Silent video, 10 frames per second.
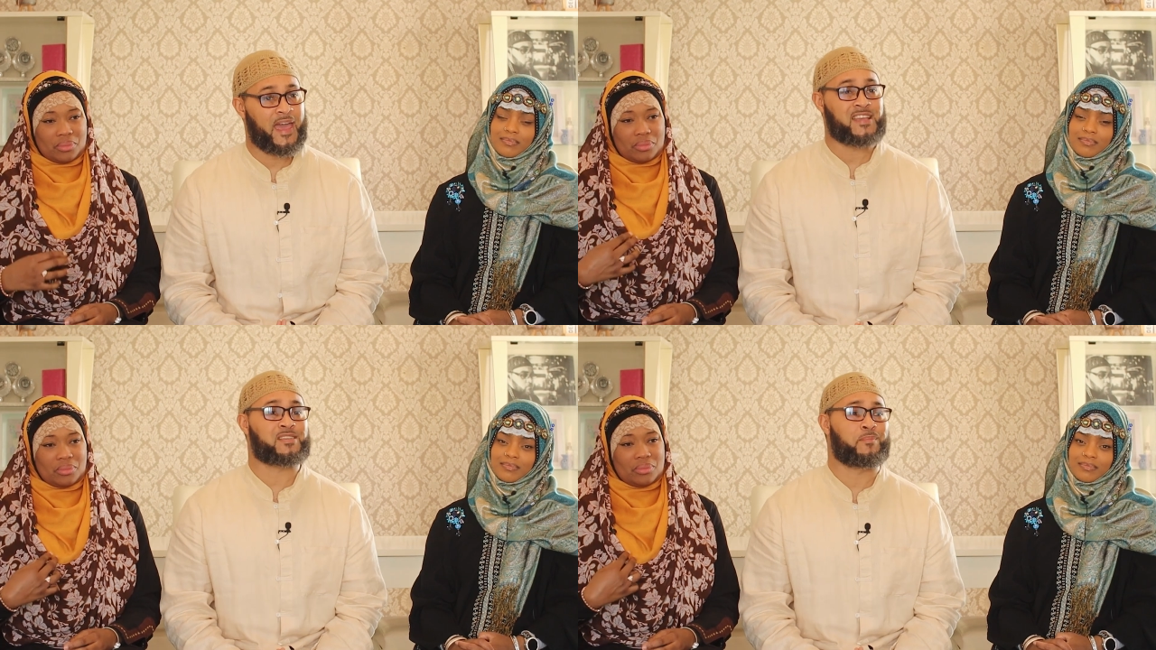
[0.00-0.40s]

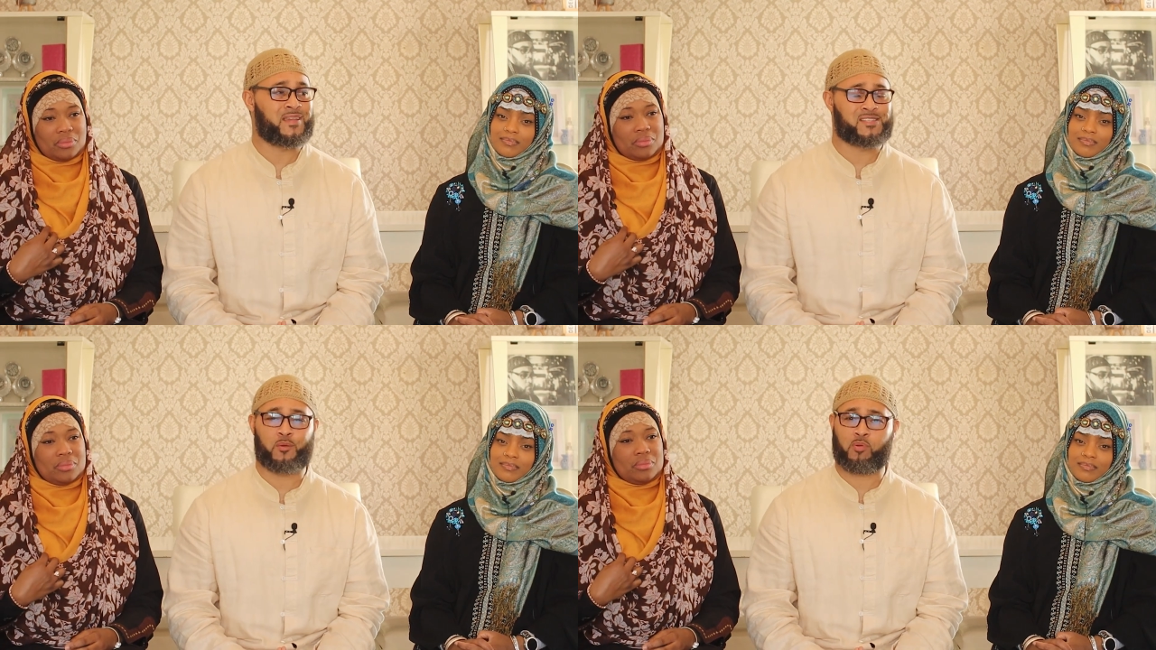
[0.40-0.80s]
Speaker 1: Asking
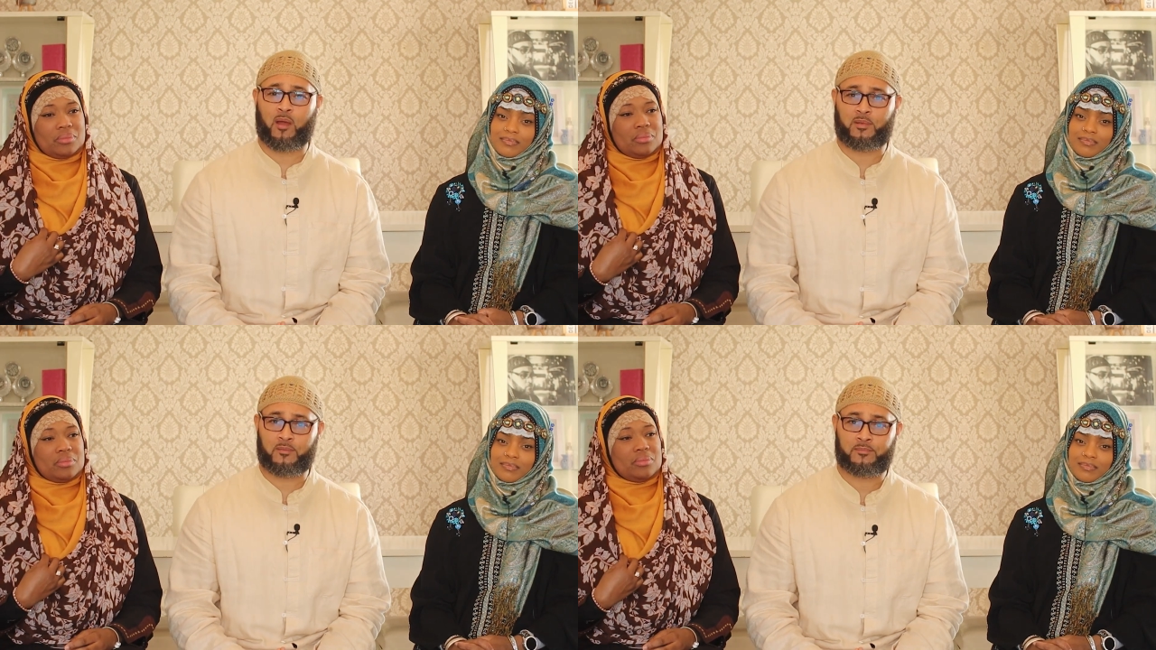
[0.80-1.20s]
me, is there a
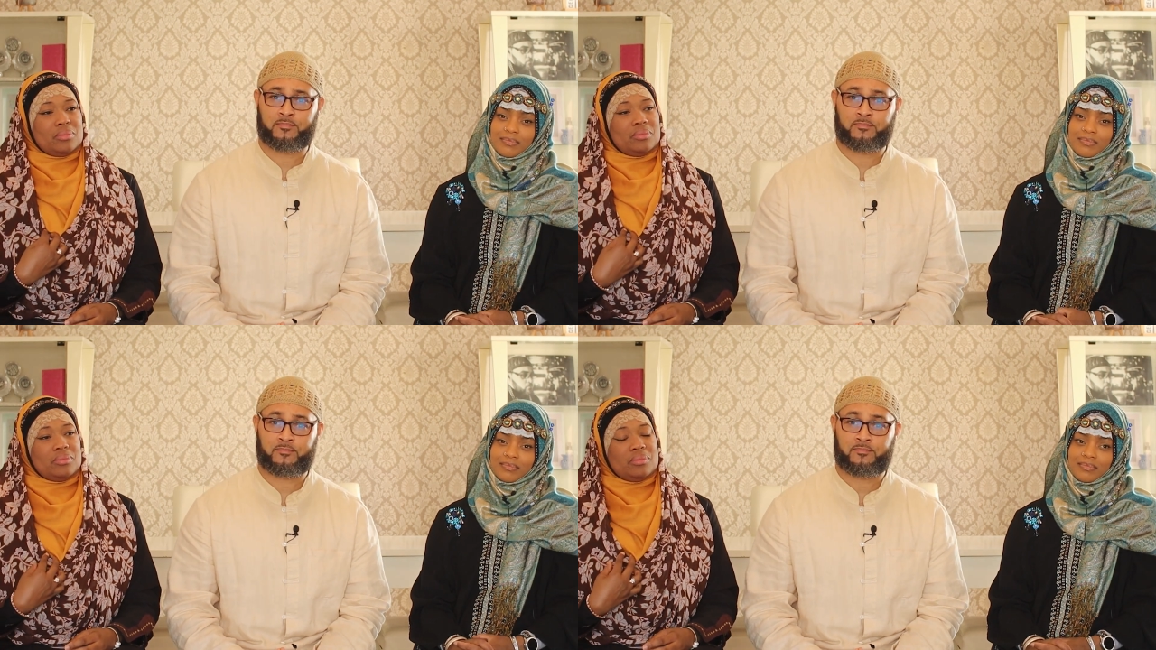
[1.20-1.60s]
problem?
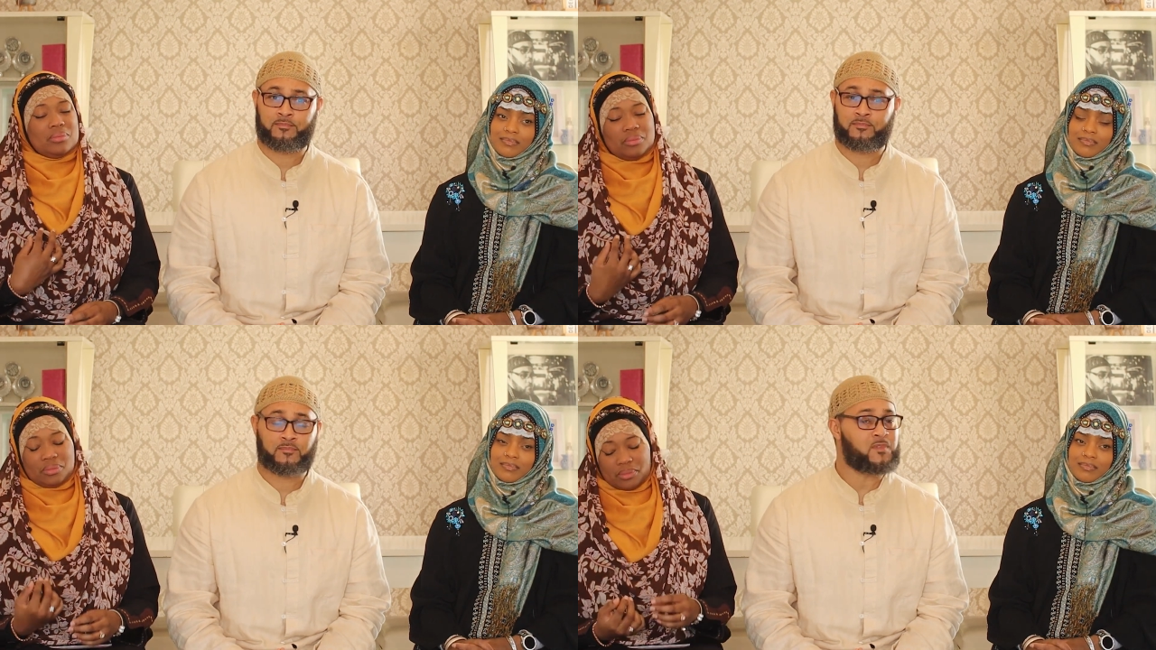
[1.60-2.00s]

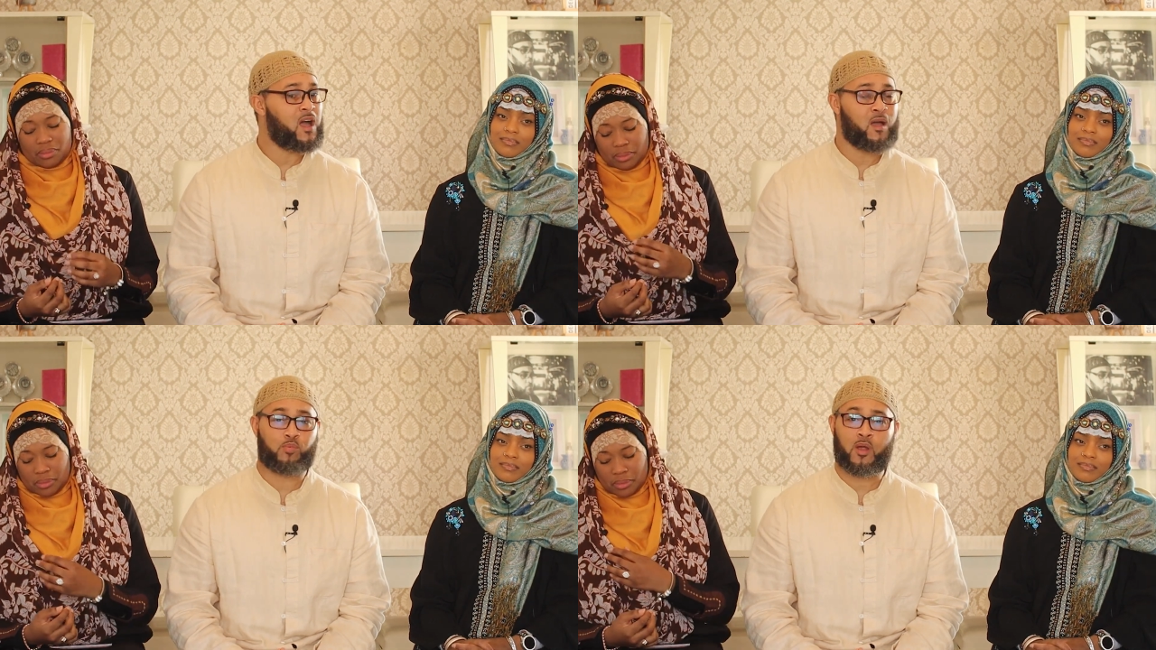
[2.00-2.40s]

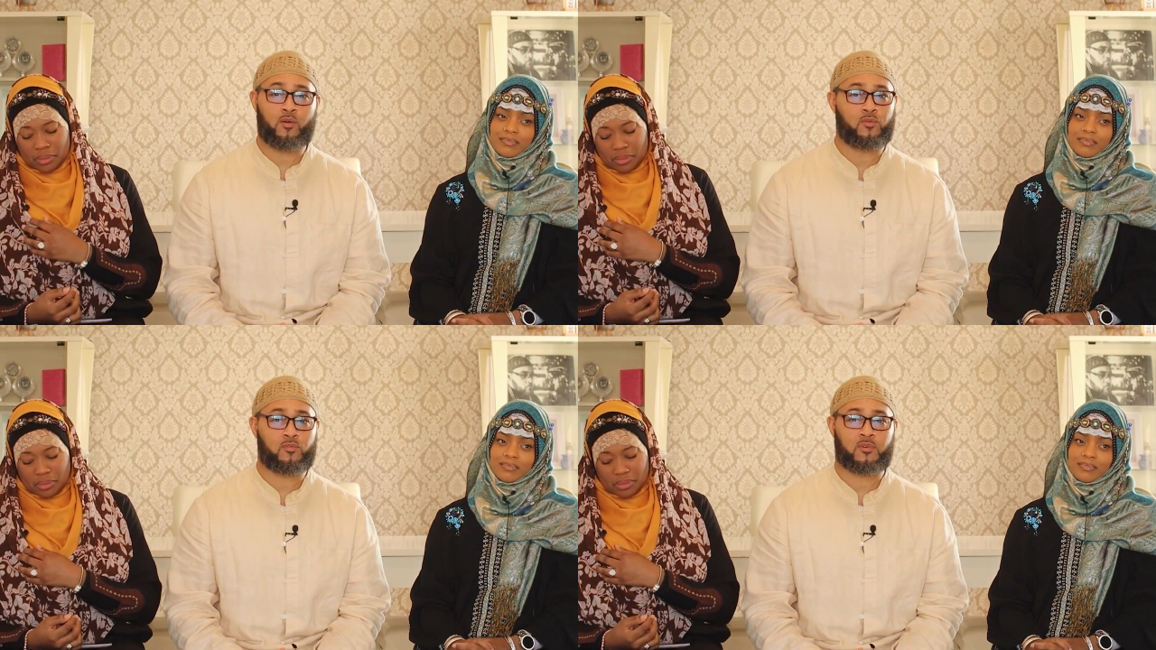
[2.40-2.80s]
No,
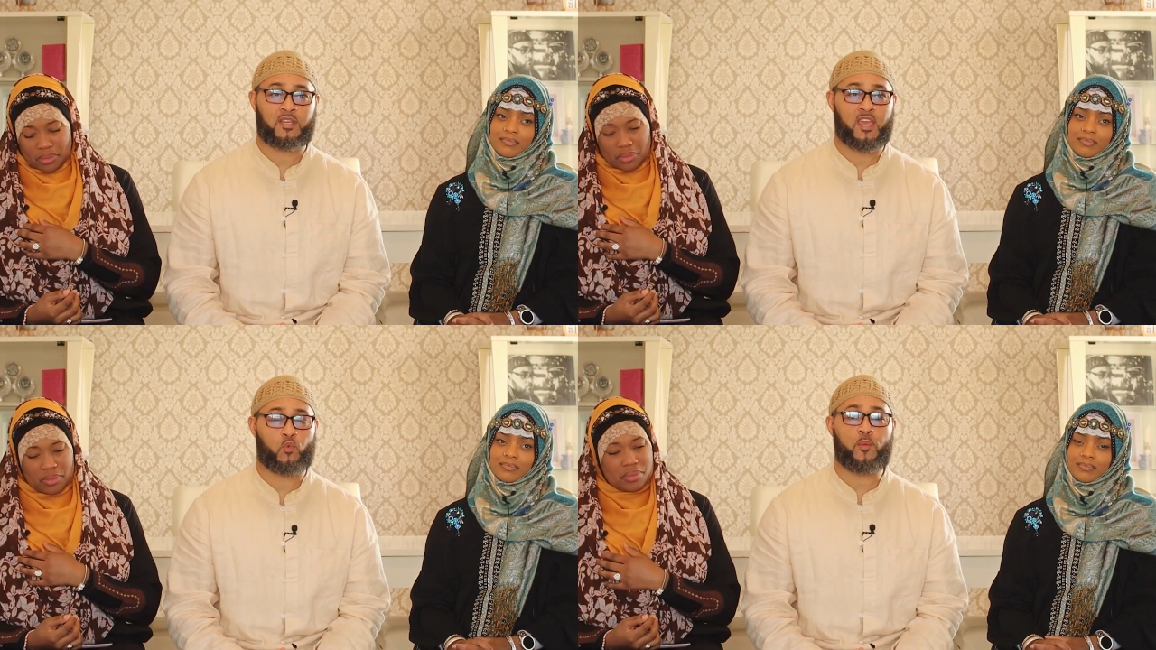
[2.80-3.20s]
bro.
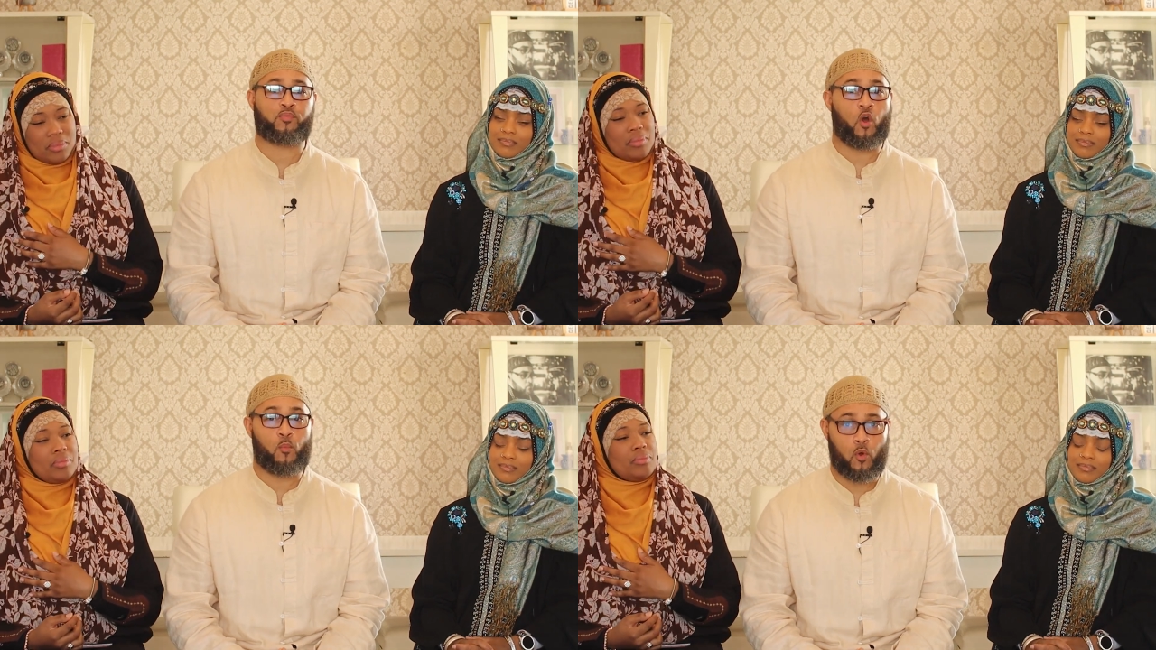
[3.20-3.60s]
Again, we
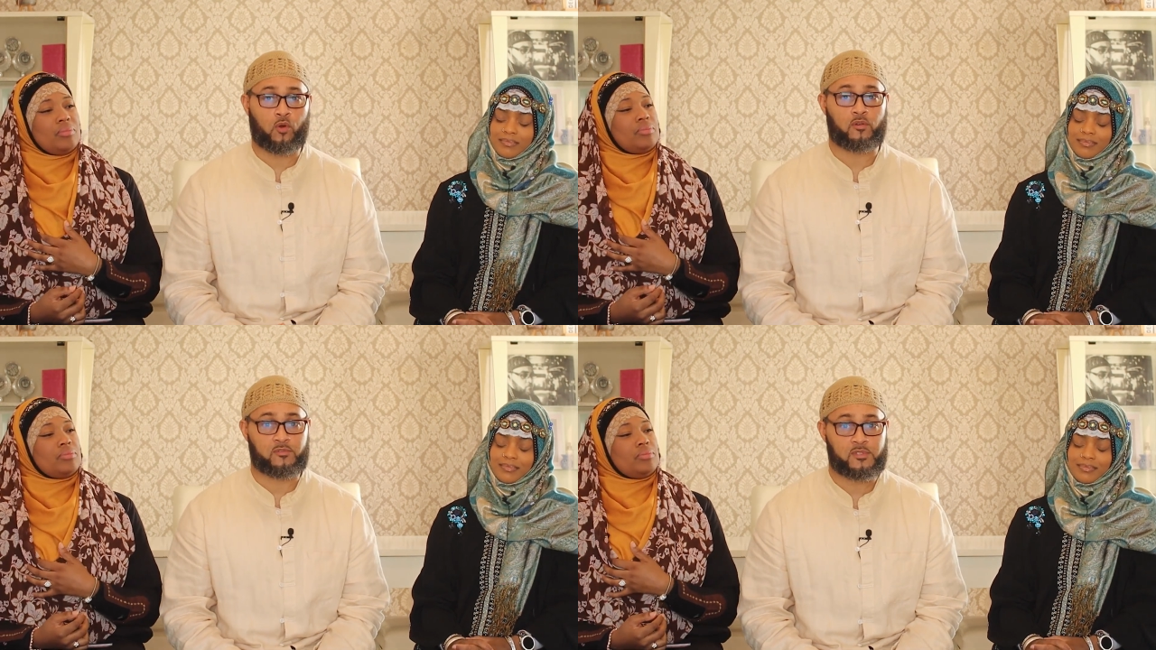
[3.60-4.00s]
pro
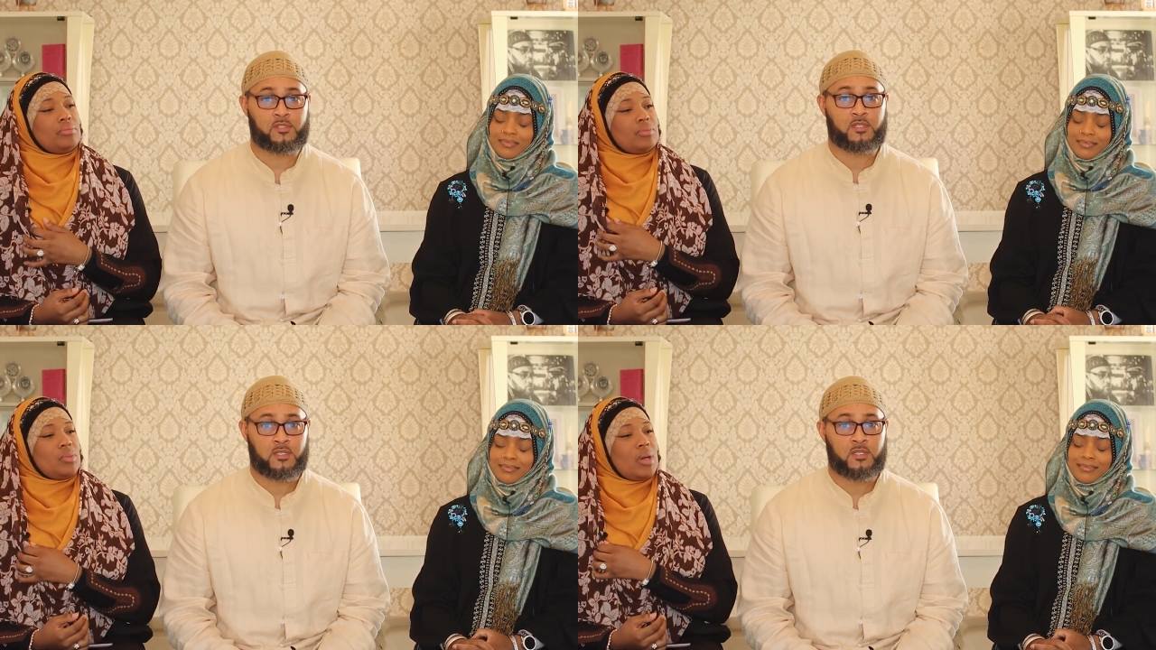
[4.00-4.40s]

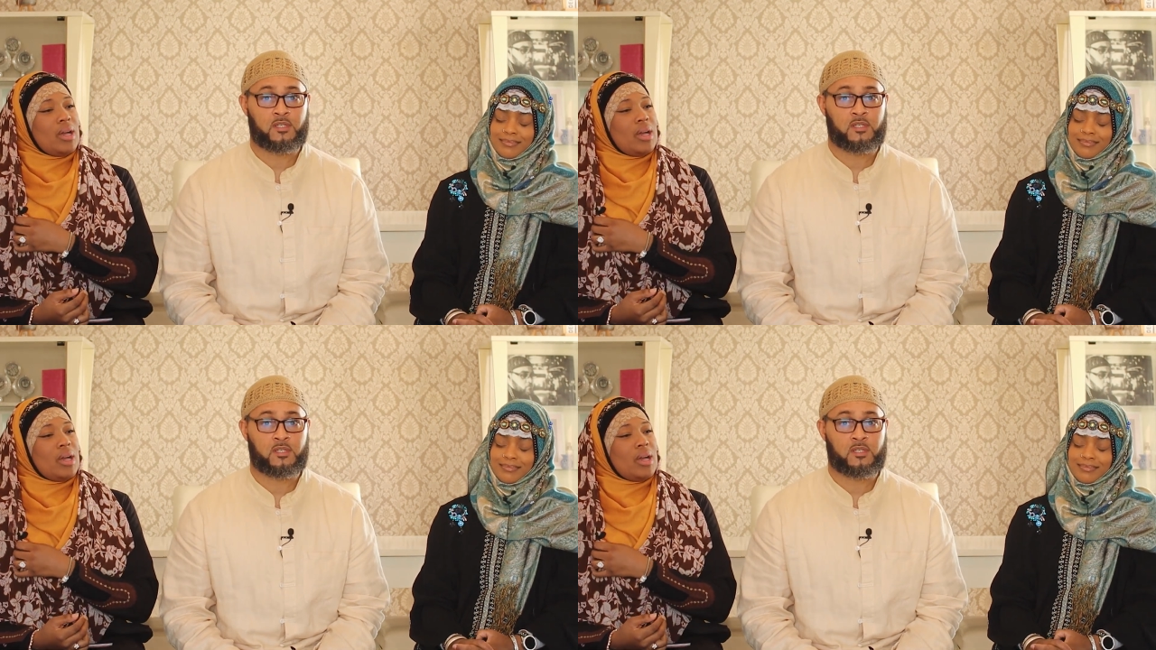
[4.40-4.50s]
morals.